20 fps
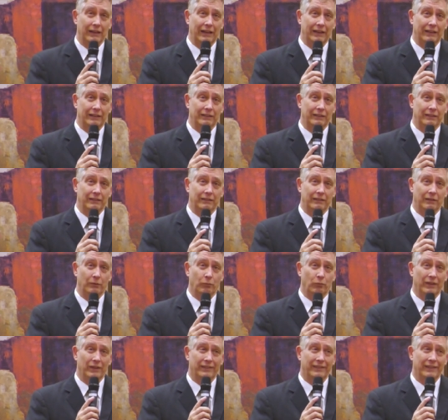and
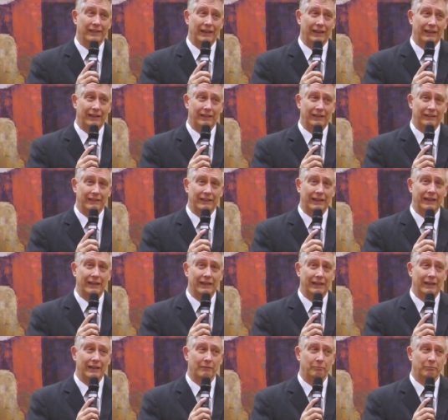once they
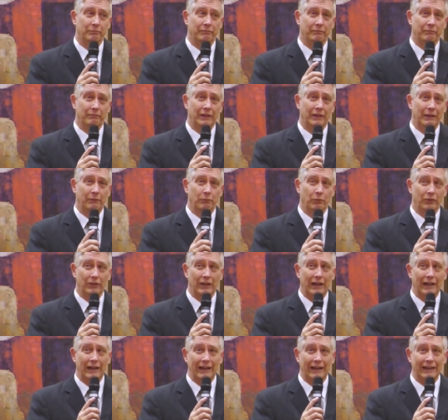take it up, they will
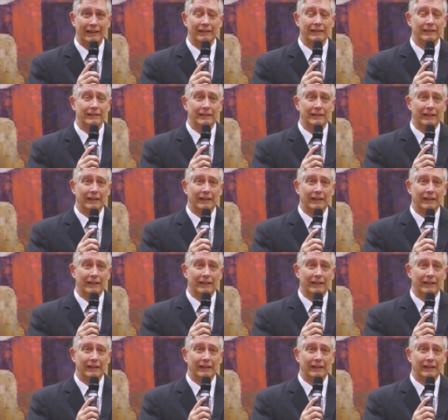die.